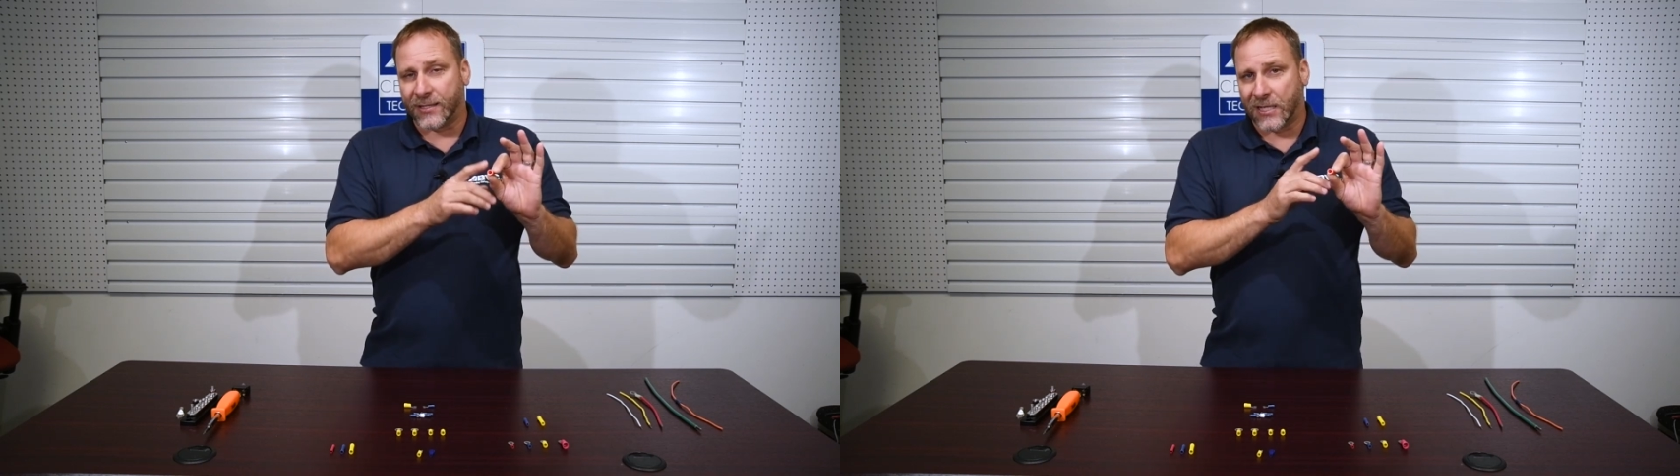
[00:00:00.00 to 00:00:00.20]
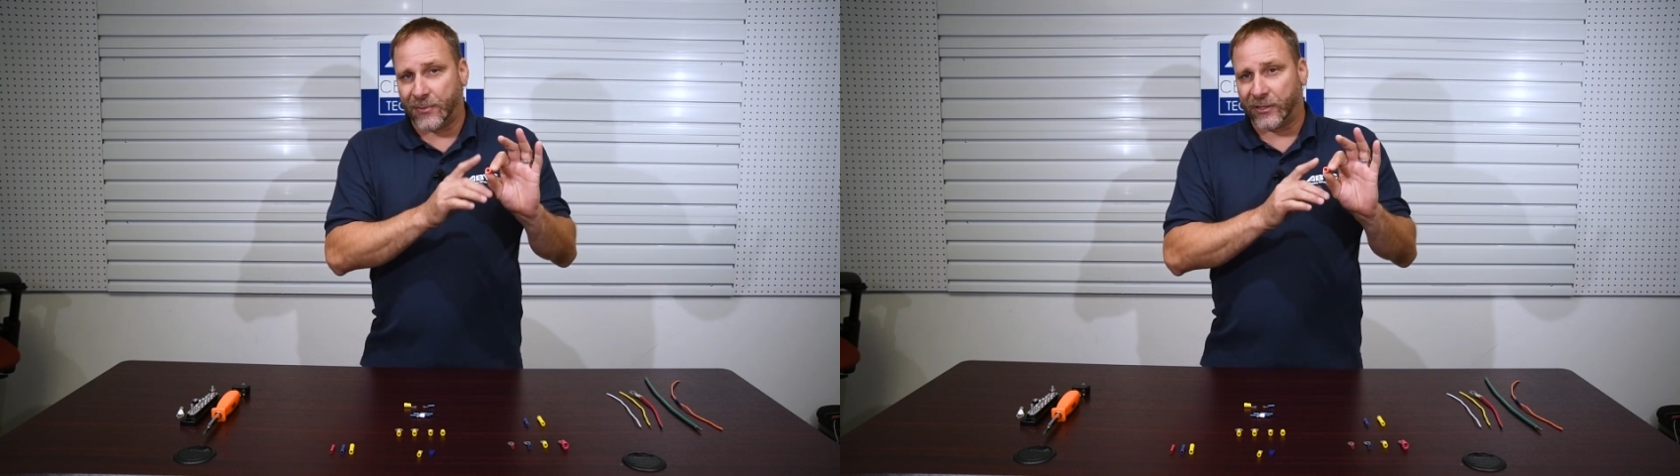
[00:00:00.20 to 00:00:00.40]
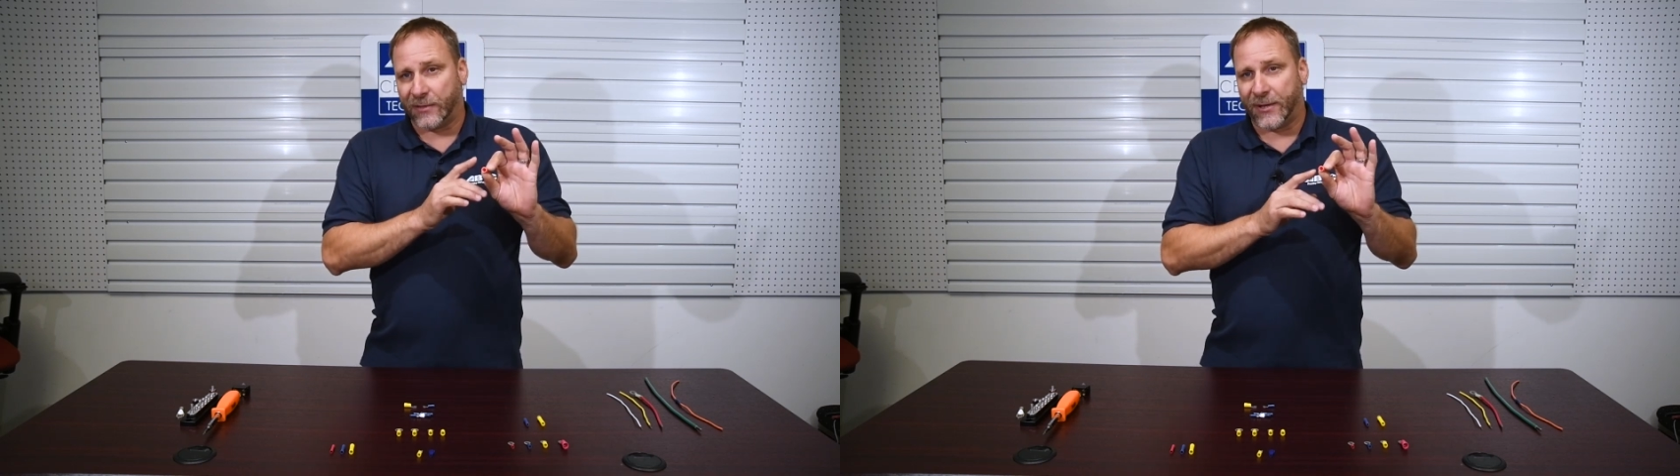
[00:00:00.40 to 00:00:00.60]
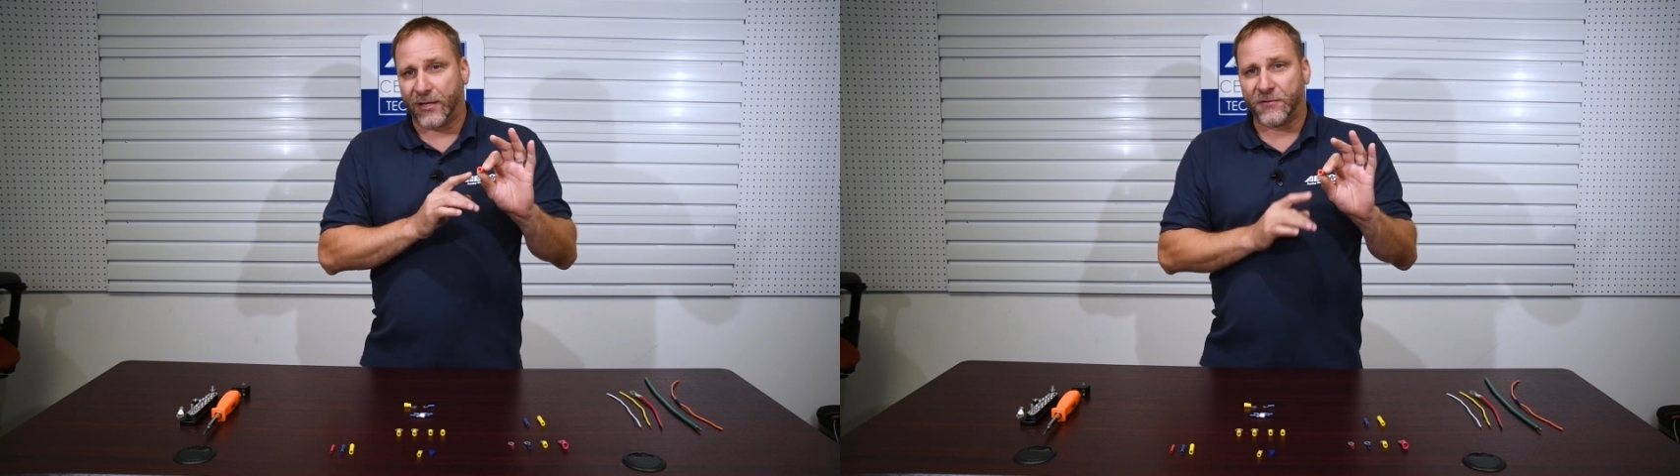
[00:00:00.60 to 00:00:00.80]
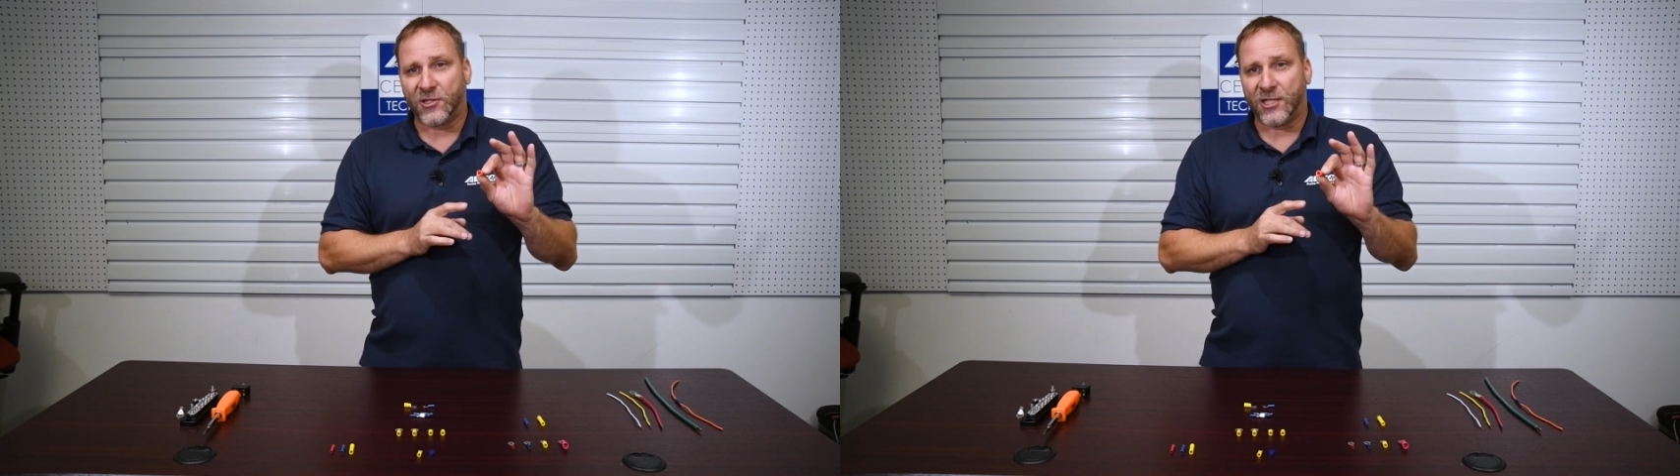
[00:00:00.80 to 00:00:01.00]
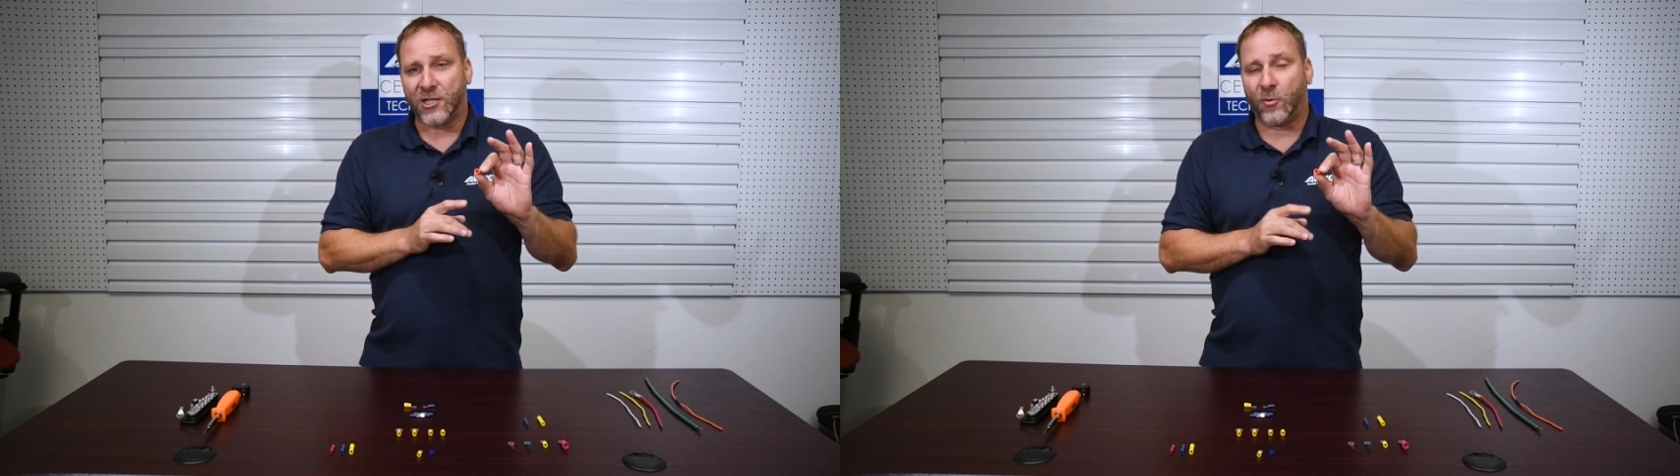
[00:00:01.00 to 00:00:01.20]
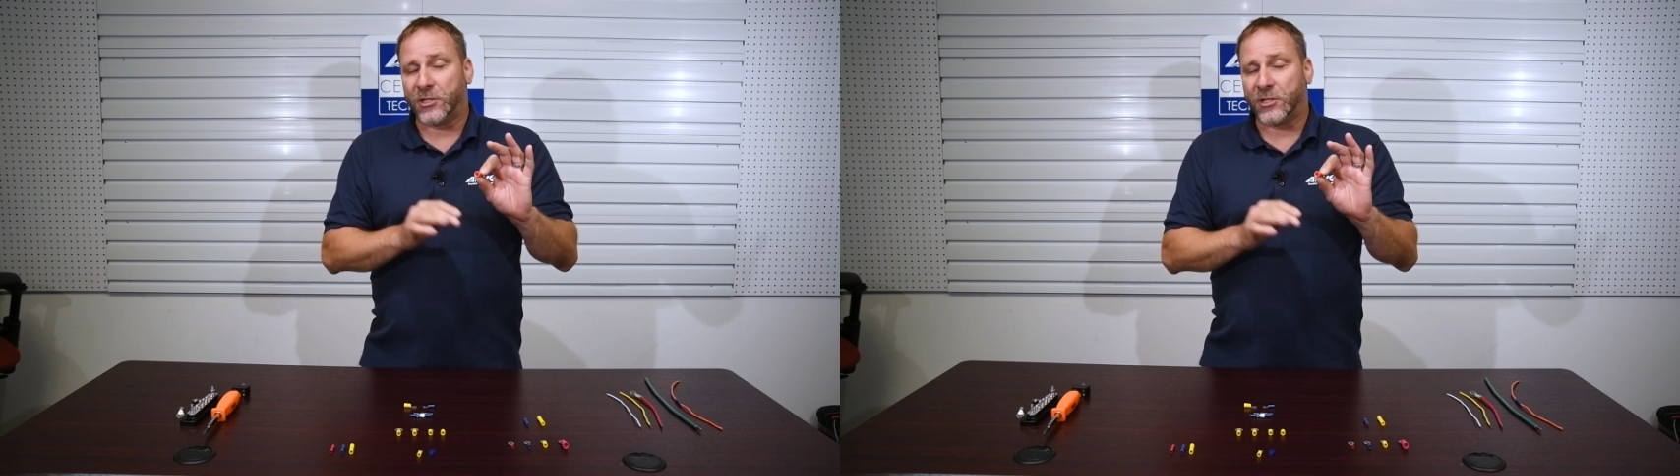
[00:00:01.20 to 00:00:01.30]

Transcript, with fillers: is typically made of steel,